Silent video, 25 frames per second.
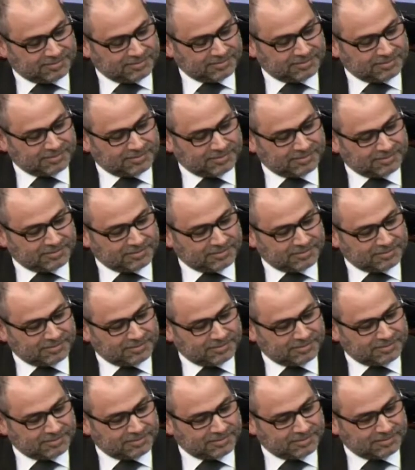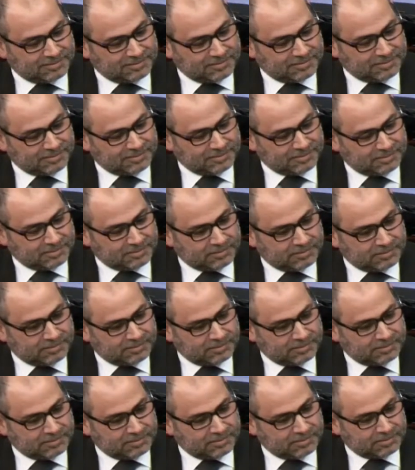
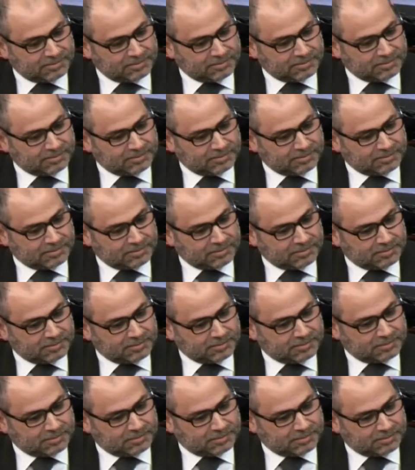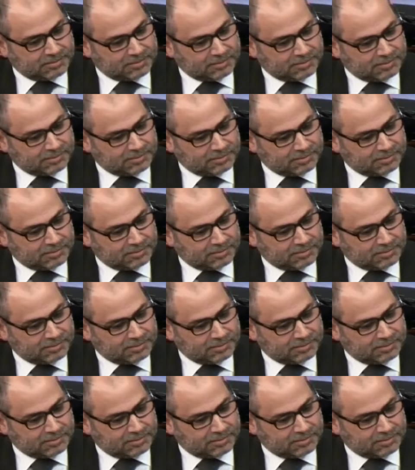(silent)